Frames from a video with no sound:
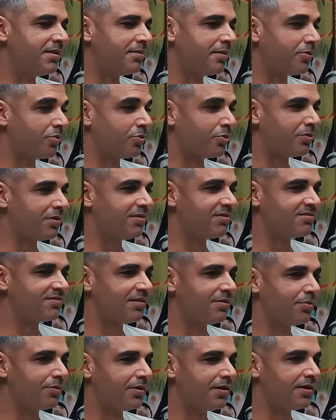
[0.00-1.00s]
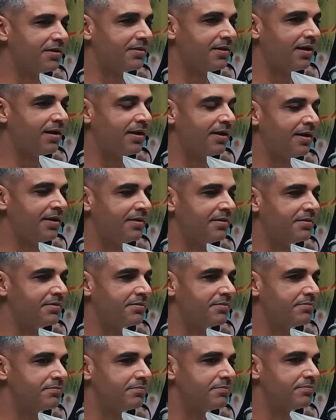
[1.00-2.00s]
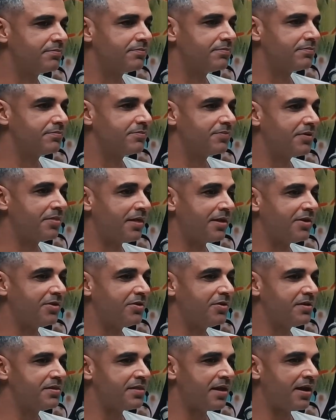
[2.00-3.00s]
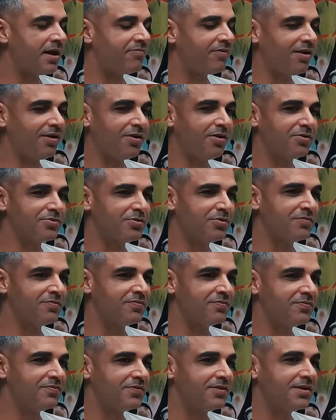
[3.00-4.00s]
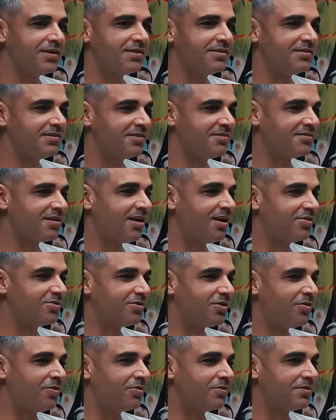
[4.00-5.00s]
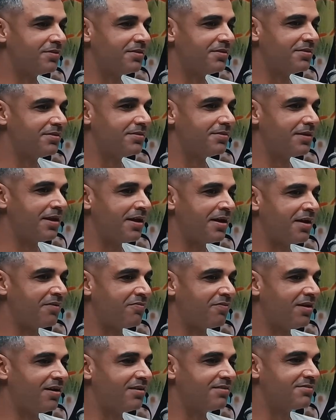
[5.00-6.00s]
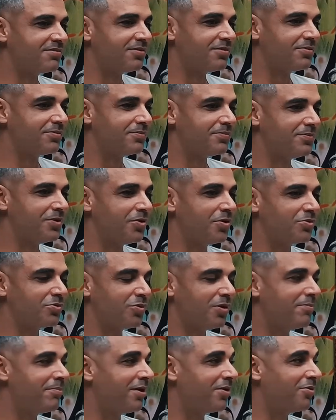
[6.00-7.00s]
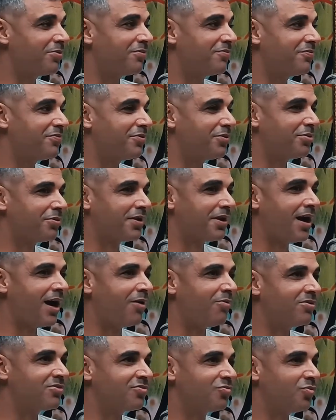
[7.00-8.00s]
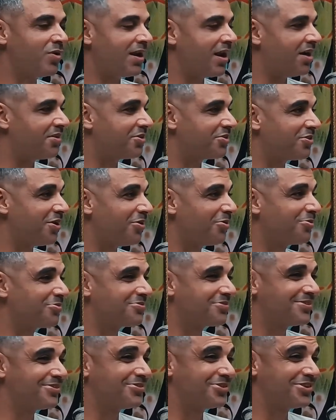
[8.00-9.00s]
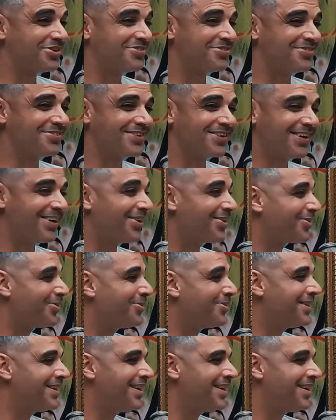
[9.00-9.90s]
The good thing still there that they have a lot of discount on air flights. So you go to Lebanon for 3 hours, $100, which is really good.